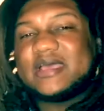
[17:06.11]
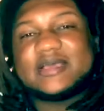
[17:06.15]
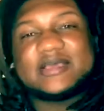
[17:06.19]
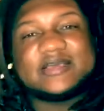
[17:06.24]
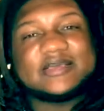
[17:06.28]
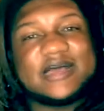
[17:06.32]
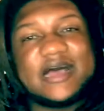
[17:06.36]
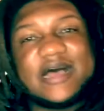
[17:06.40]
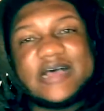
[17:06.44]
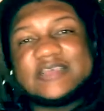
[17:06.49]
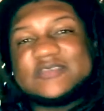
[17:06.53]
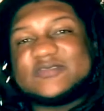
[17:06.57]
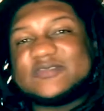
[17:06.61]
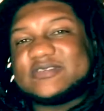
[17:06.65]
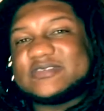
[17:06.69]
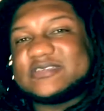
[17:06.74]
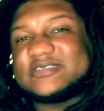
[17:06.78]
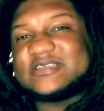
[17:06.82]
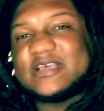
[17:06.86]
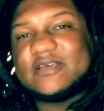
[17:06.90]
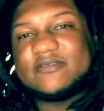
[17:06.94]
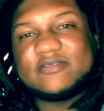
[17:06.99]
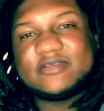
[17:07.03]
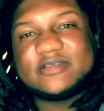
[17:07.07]
Guys, for
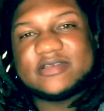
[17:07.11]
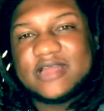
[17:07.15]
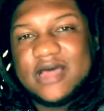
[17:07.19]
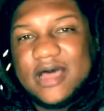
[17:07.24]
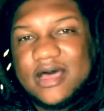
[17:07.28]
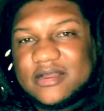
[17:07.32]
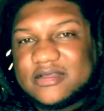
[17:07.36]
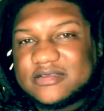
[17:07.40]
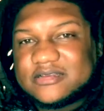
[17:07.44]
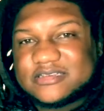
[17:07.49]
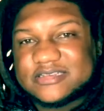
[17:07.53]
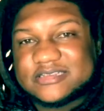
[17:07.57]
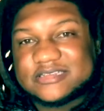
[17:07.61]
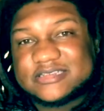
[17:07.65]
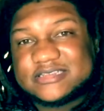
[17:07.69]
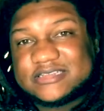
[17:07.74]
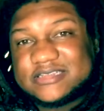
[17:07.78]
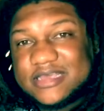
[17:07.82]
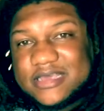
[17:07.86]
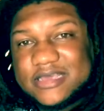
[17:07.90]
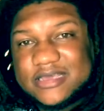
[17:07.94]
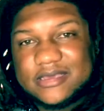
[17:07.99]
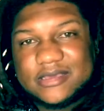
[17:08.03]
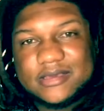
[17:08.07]
$7 a
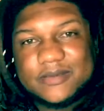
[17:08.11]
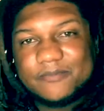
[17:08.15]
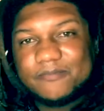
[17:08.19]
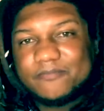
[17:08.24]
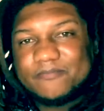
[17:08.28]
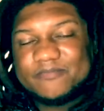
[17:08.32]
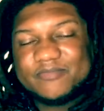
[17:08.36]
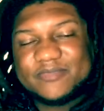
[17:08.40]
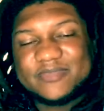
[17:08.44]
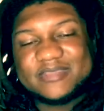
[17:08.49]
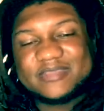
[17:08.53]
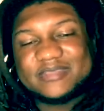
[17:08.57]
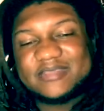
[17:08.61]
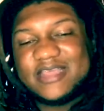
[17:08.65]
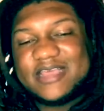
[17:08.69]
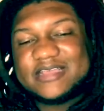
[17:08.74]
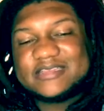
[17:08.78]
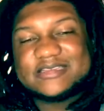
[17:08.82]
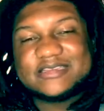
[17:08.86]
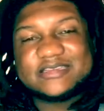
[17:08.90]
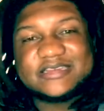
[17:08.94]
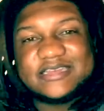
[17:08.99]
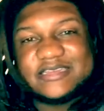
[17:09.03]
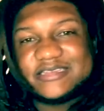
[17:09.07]
stick, that's
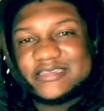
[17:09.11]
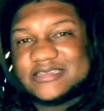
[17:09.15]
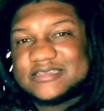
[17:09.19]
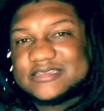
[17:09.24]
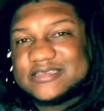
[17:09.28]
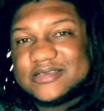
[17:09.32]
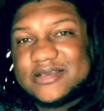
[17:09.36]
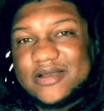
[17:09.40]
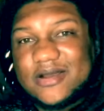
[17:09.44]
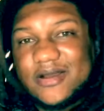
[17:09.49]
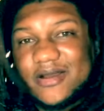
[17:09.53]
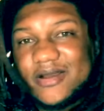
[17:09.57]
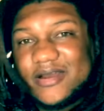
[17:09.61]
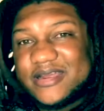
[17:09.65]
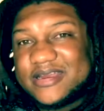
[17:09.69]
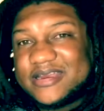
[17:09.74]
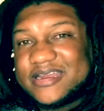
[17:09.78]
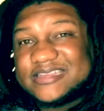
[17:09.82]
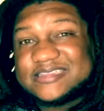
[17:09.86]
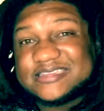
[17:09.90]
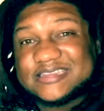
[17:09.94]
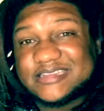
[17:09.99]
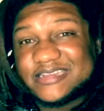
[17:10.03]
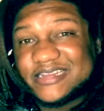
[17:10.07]
a decent cigar, and
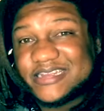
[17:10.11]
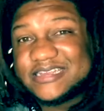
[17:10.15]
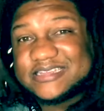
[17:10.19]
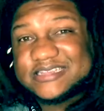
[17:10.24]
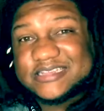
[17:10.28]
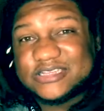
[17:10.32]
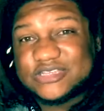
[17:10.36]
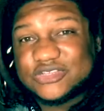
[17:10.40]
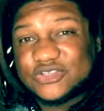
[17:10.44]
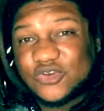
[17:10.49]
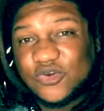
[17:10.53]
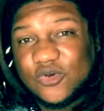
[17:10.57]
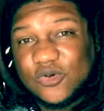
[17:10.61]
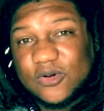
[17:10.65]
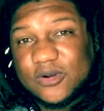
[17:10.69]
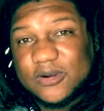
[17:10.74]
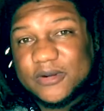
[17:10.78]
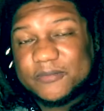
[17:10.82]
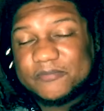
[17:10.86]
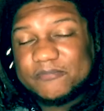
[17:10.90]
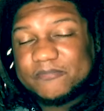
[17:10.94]
that's a decent score.